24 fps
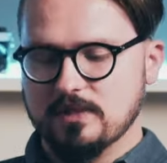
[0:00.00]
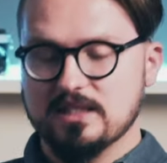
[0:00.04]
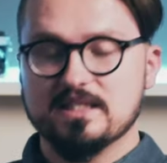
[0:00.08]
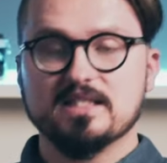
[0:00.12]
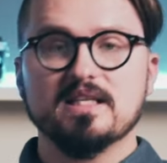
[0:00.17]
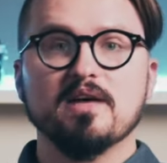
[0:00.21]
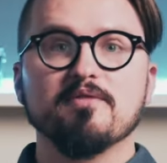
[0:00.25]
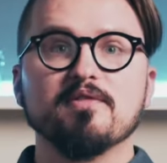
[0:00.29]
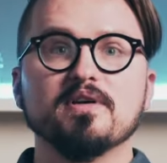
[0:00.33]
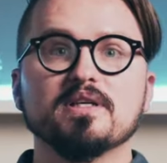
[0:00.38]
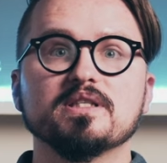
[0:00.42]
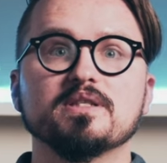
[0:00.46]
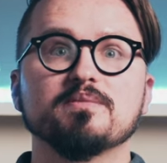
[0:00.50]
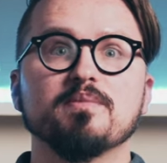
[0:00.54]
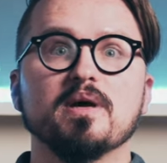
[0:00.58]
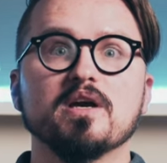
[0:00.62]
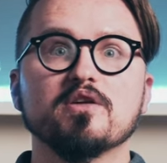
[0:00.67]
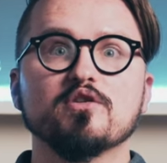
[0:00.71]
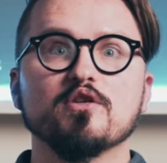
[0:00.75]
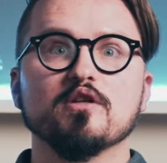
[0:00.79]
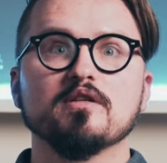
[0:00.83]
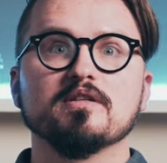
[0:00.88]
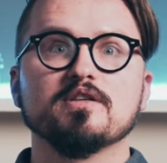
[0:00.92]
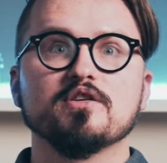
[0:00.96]
It's nothing
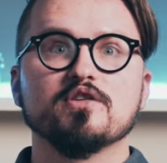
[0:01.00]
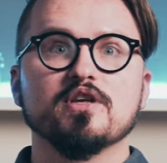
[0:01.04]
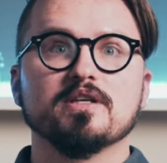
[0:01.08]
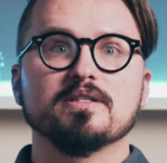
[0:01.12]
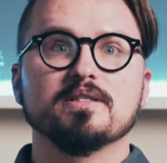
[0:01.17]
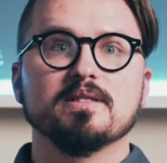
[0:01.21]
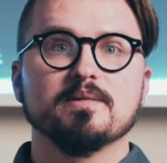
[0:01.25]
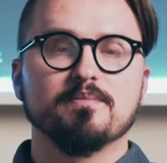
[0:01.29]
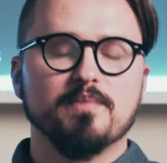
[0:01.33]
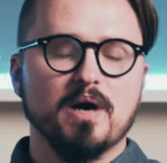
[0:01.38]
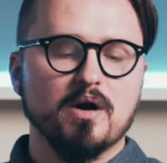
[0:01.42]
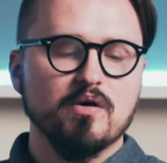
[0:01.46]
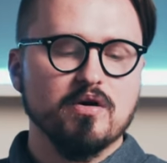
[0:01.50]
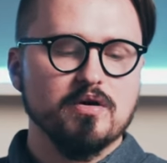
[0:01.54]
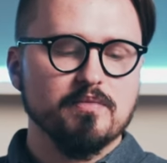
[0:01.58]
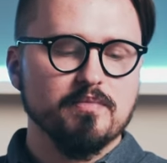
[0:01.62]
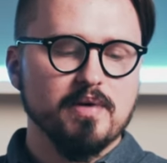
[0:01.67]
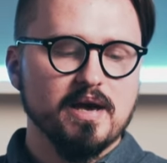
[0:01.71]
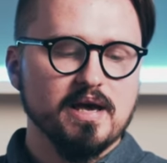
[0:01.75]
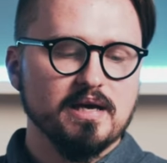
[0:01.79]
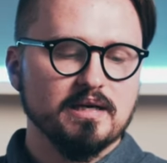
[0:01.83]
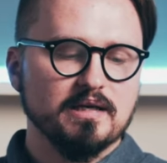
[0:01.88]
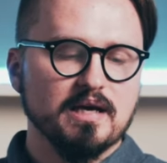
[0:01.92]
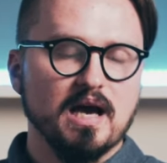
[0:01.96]
special, it's just a power
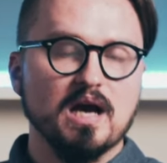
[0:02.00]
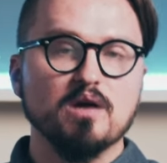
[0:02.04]
bank.